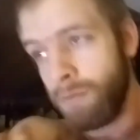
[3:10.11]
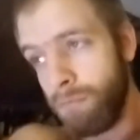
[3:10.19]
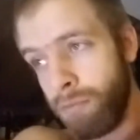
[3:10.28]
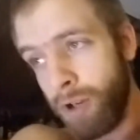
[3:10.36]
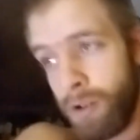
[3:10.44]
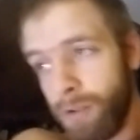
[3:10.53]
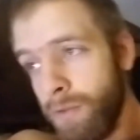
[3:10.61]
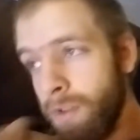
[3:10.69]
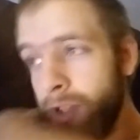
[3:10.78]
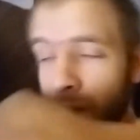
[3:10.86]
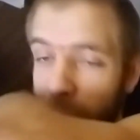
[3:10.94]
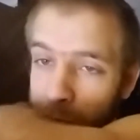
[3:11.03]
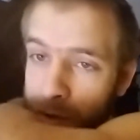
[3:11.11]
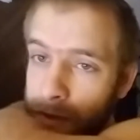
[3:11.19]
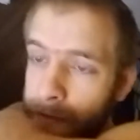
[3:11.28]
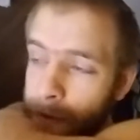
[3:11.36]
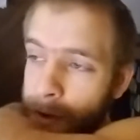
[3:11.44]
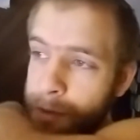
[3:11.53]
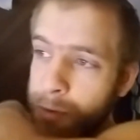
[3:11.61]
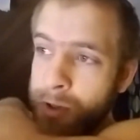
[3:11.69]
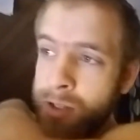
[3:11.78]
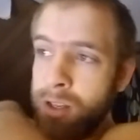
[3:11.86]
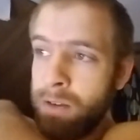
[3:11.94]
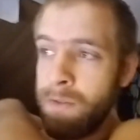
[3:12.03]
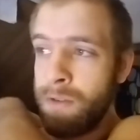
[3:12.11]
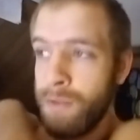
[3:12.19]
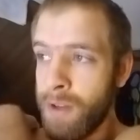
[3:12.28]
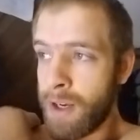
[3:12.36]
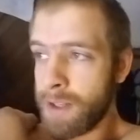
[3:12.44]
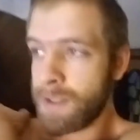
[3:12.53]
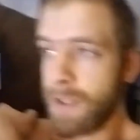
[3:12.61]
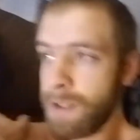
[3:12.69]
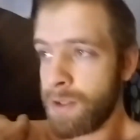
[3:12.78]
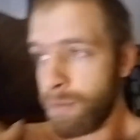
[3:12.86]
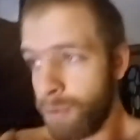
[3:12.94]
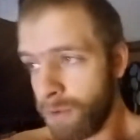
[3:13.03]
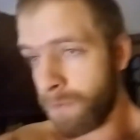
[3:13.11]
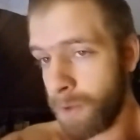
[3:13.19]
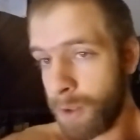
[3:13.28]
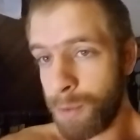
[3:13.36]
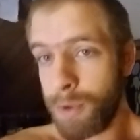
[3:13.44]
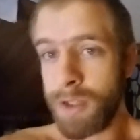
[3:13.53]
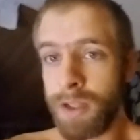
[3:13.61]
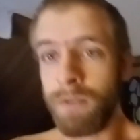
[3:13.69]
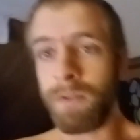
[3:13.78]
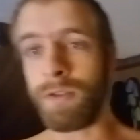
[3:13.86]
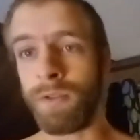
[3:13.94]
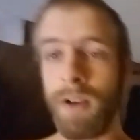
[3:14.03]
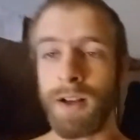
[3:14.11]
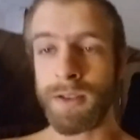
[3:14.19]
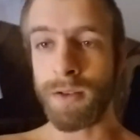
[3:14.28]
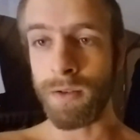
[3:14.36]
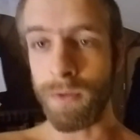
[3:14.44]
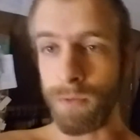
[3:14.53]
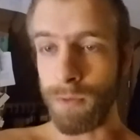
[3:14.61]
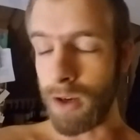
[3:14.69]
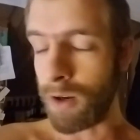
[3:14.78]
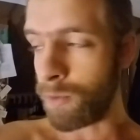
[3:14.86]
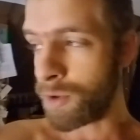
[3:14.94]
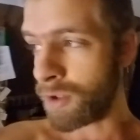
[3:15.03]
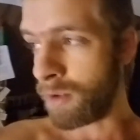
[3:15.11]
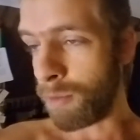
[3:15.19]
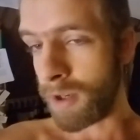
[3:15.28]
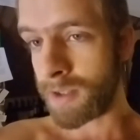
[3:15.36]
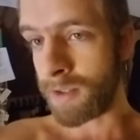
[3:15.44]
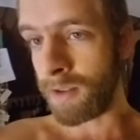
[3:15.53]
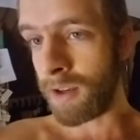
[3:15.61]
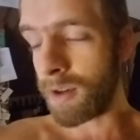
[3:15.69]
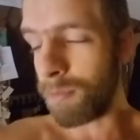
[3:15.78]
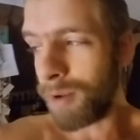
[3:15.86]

bro, like, you'd be the first person to ever do that. Sis, you'd be the first person to ever do that. So I wish you the best of luck.